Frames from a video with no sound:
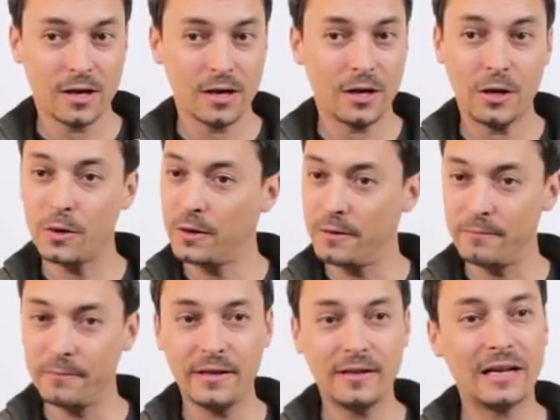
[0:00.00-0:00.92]
you
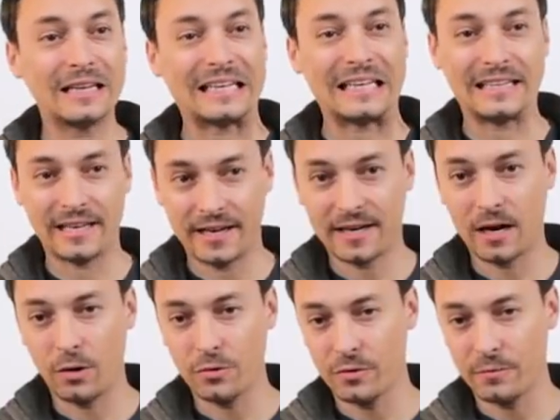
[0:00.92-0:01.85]
immediately take
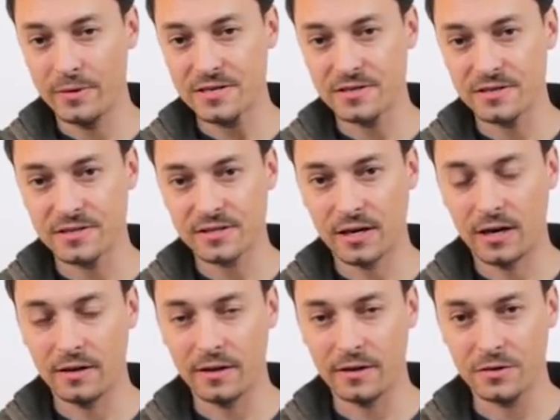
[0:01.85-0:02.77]
out your business
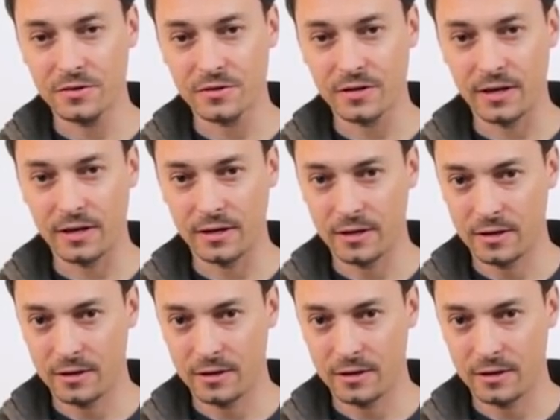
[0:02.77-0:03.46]
card and you say,